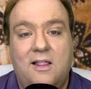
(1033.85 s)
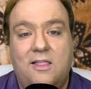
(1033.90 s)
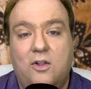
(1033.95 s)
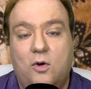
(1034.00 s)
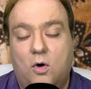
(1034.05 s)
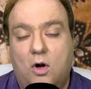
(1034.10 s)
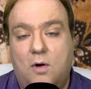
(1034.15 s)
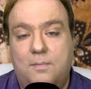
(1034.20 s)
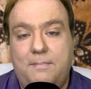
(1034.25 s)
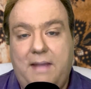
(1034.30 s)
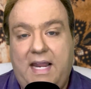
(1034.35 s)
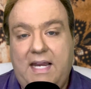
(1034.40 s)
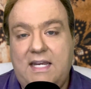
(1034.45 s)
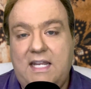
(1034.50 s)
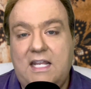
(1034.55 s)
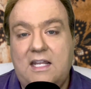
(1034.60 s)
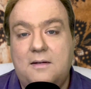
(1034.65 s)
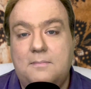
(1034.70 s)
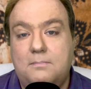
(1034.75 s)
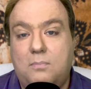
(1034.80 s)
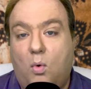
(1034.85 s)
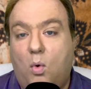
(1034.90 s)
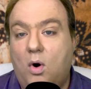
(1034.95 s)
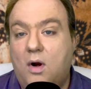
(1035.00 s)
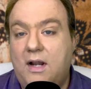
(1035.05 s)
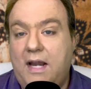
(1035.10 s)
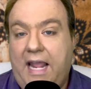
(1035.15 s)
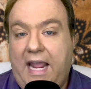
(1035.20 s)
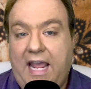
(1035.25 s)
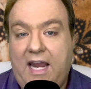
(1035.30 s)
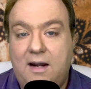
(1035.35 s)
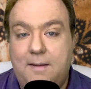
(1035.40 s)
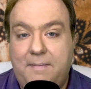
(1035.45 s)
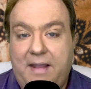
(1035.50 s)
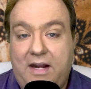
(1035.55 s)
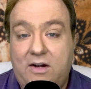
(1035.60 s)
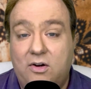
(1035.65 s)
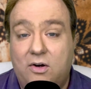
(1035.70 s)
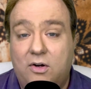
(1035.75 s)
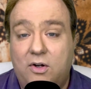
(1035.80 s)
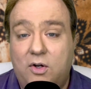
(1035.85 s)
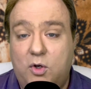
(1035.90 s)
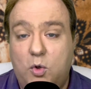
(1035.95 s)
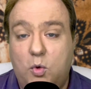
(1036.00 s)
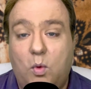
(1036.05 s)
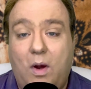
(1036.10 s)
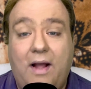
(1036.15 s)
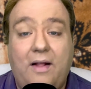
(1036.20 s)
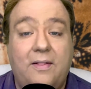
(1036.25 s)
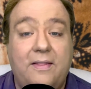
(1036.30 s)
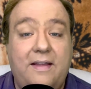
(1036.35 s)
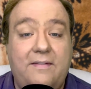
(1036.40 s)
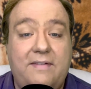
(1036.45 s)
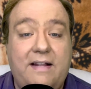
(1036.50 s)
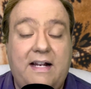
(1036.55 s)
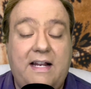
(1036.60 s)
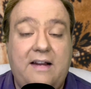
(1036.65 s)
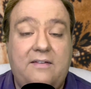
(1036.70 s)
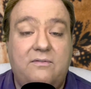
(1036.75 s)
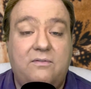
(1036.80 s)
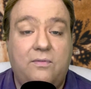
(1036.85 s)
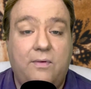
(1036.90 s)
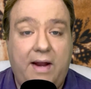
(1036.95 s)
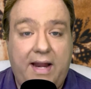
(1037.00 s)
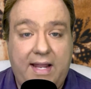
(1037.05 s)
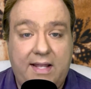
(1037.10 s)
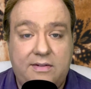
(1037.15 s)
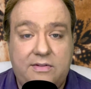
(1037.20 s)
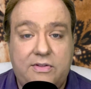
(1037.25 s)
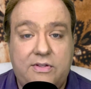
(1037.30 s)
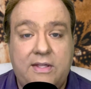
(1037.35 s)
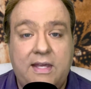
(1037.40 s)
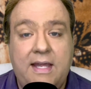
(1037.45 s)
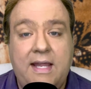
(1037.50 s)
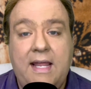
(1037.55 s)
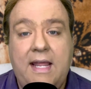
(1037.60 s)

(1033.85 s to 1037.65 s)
the Romanian born animator who, while living in France,